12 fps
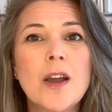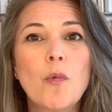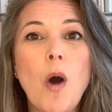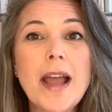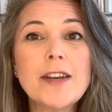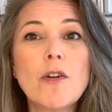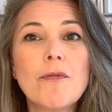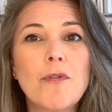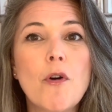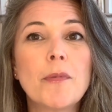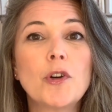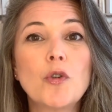why not
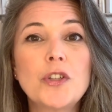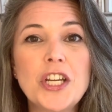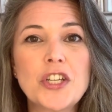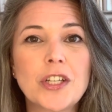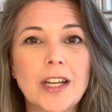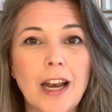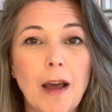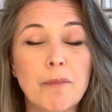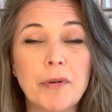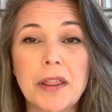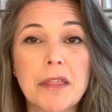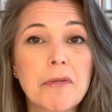form an audition
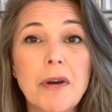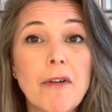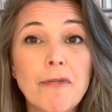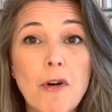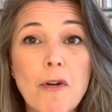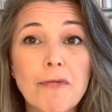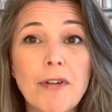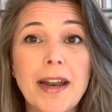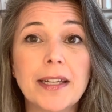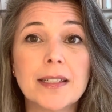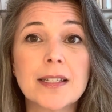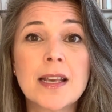club with 3 or 4
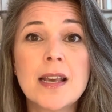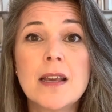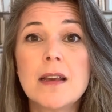friends,